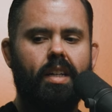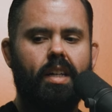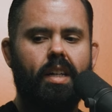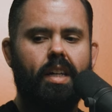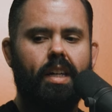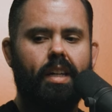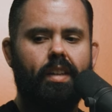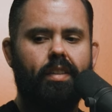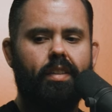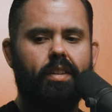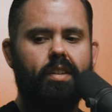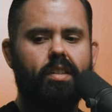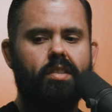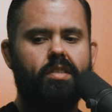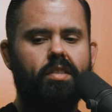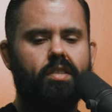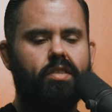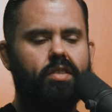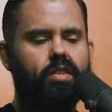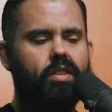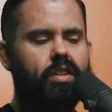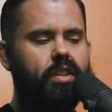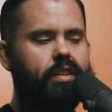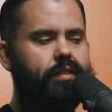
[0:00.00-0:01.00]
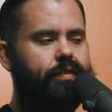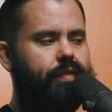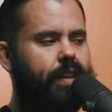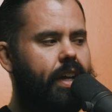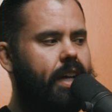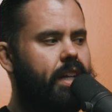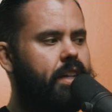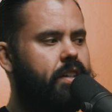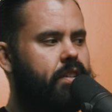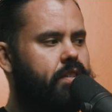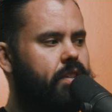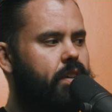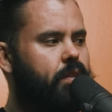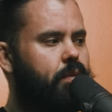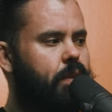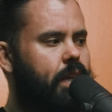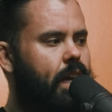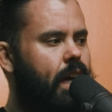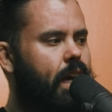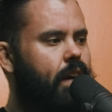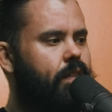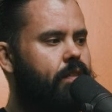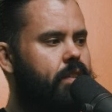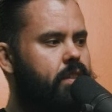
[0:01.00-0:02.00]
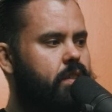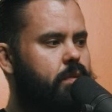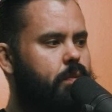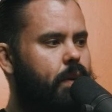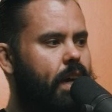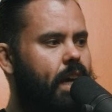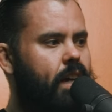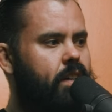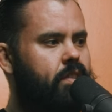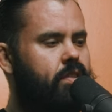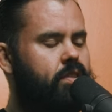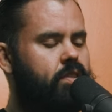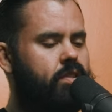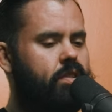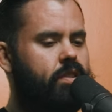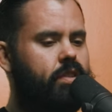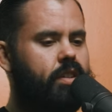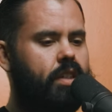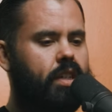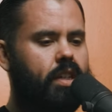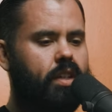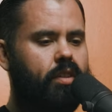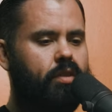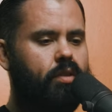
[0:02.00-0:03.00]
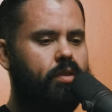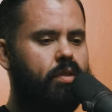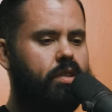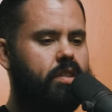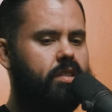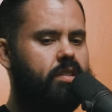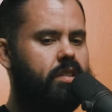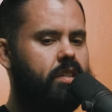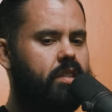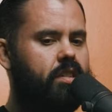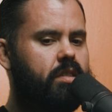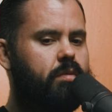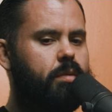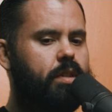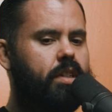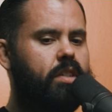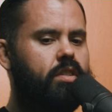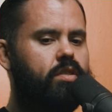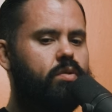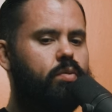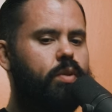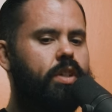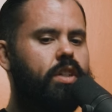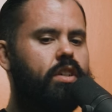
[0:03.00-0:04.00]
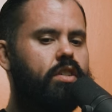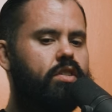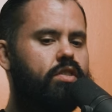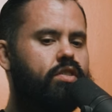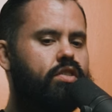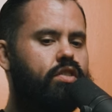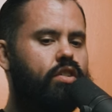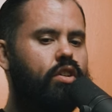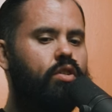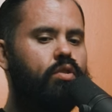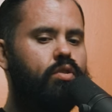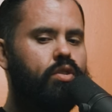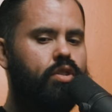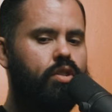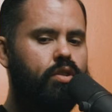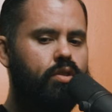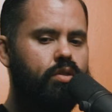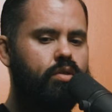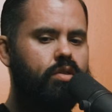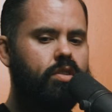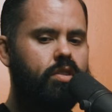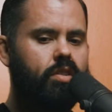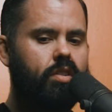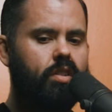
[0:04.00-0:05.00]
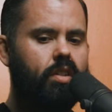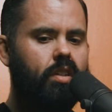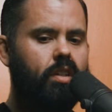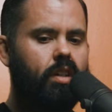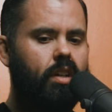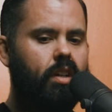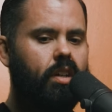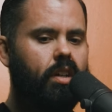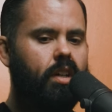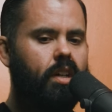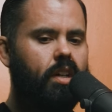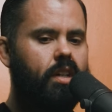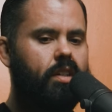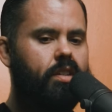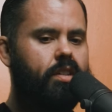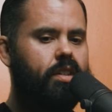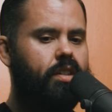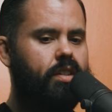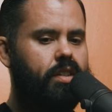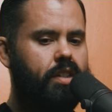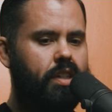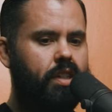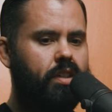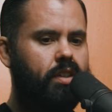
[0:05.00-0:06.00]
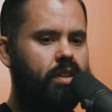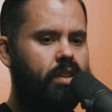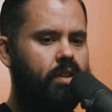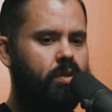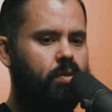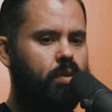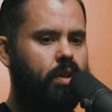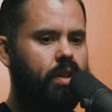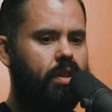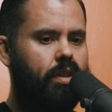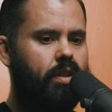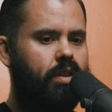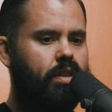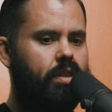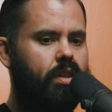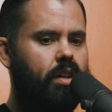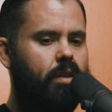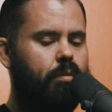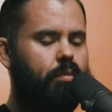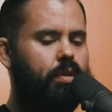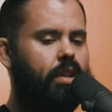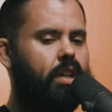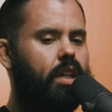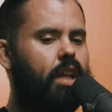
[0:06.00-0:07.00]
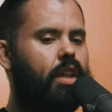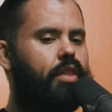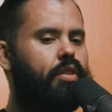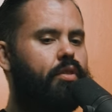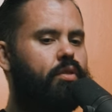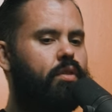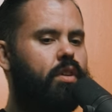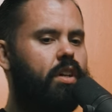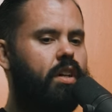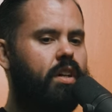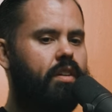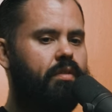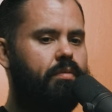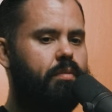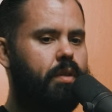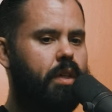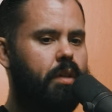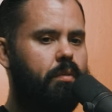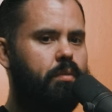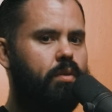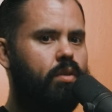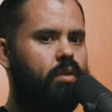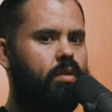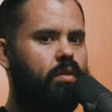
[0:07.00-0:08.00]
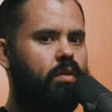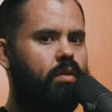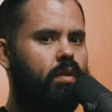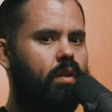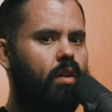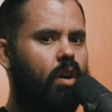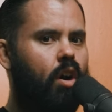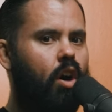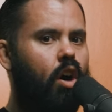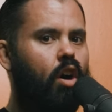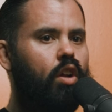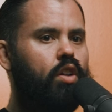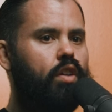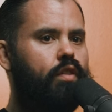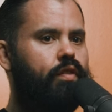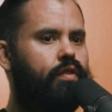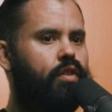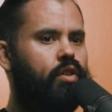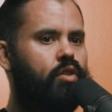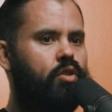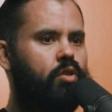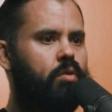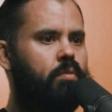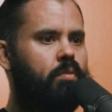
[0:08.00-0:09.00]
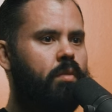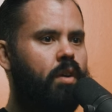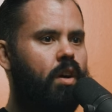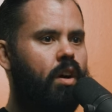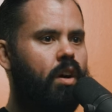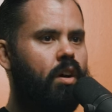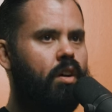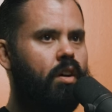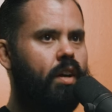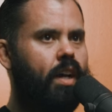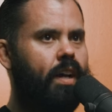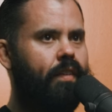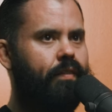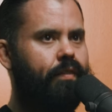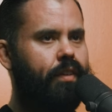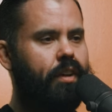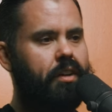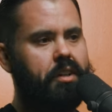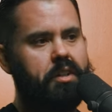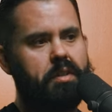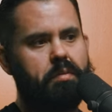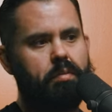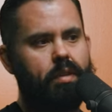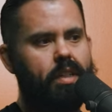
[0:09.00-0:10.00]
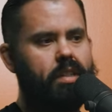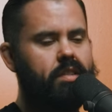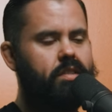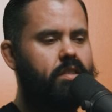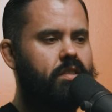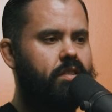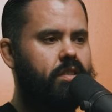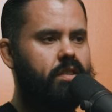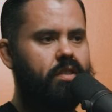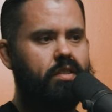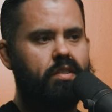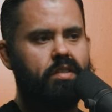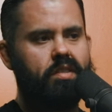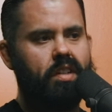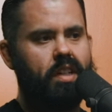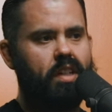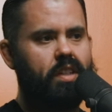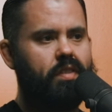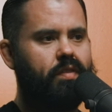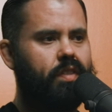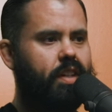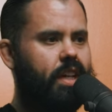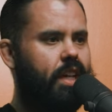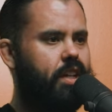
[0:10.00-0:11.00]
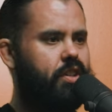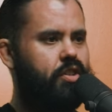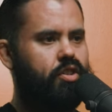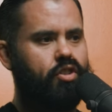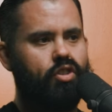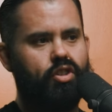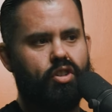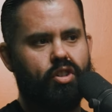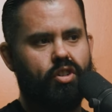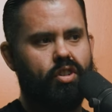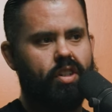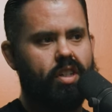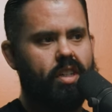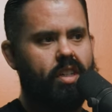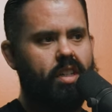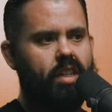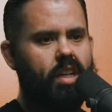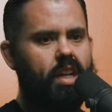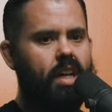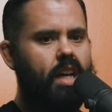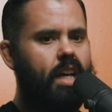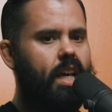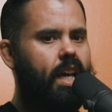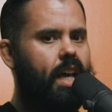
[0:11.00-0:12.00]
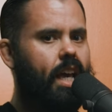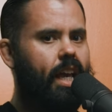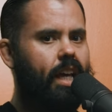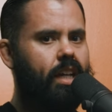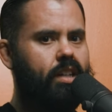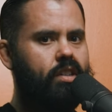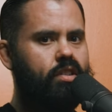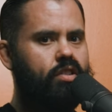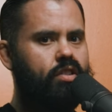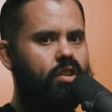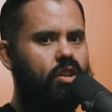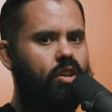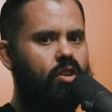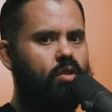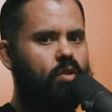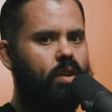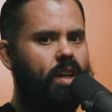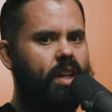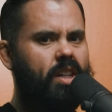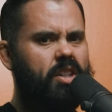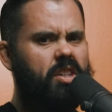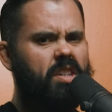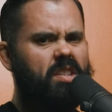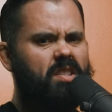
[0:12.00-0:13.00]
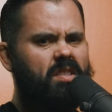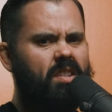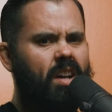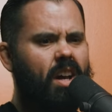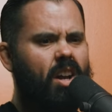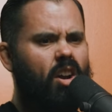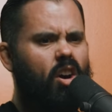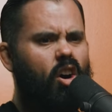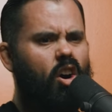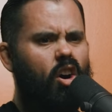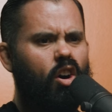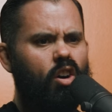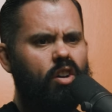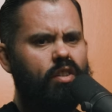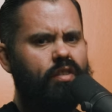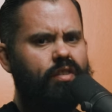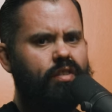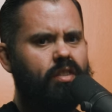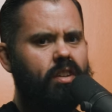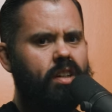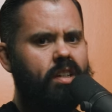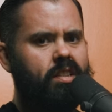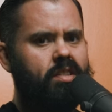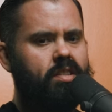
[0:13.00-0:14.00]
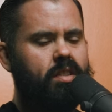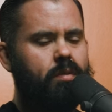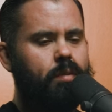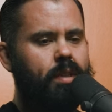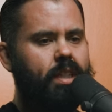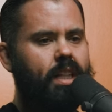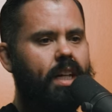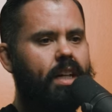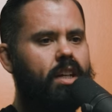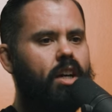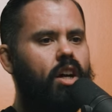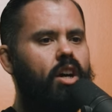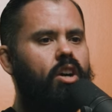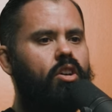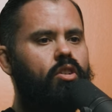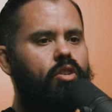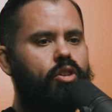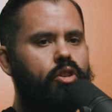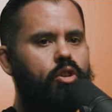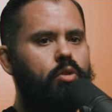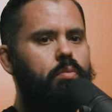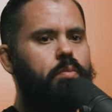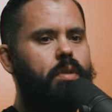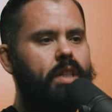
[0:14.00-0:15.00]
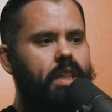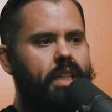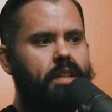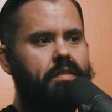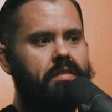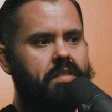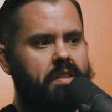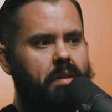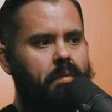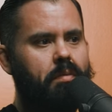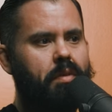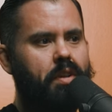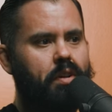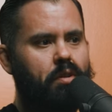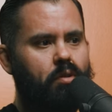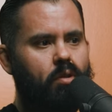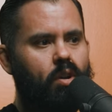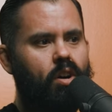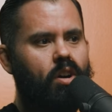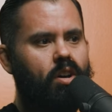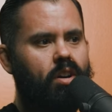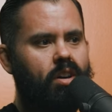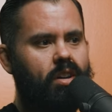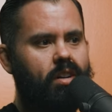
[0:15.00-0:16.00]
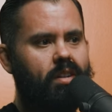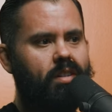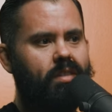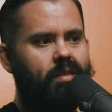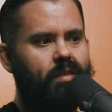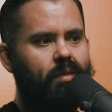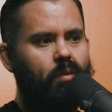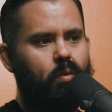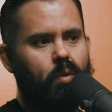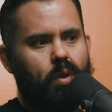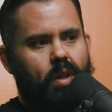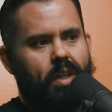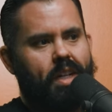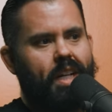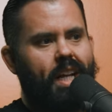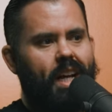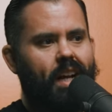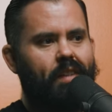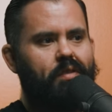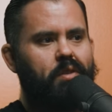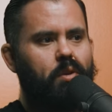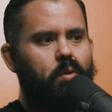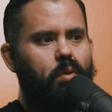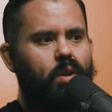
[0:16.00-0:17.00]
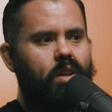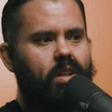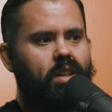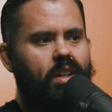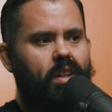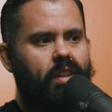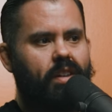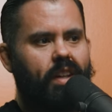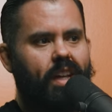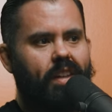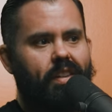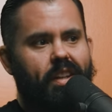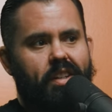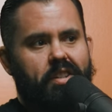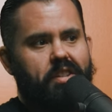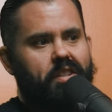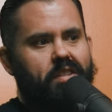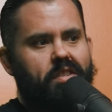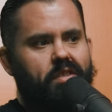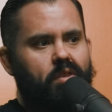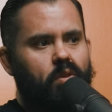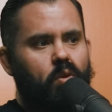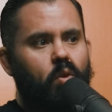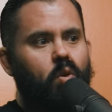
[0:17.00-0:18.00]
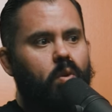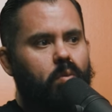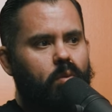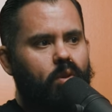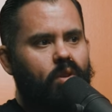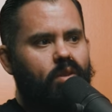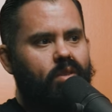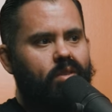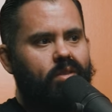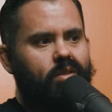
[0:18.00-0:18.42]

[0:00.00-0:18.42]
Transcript: there is a certain advantage that we have as pastors in thinking through these things because we are so used to dealing with a plethora of people all of whom are at various places in their sanctification journey. Yeah. And so it's just not hard for us to be like, oh, you believe something wrong. We're going to have to work on that. That's just normal,